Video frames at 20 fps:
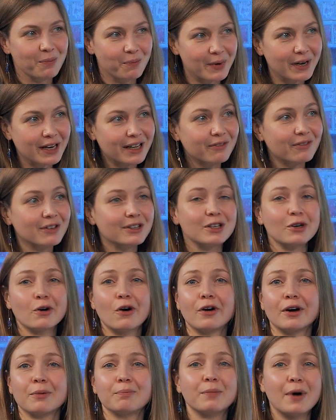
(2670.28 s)
believe in
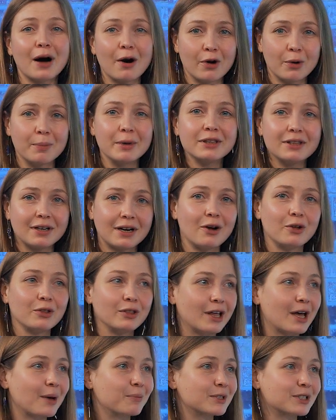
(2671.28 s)
your empowerment around
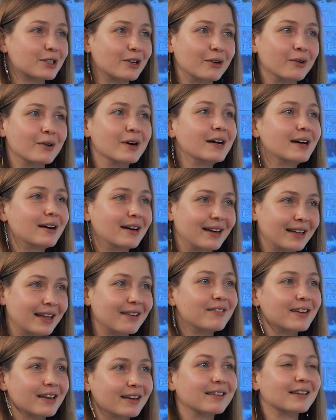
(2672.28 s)
them. So, and I
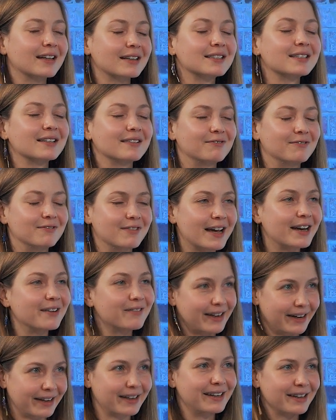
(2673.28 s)
think that's a very,
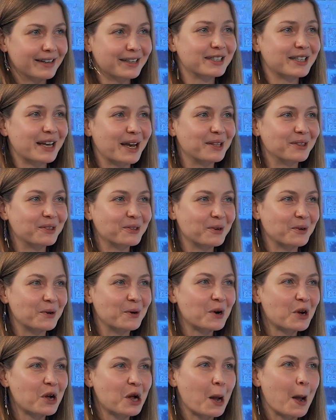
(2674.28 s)
very clear sign to
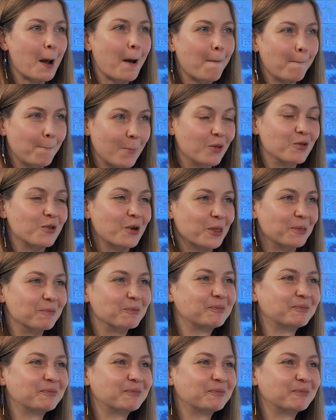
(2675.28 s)
move on.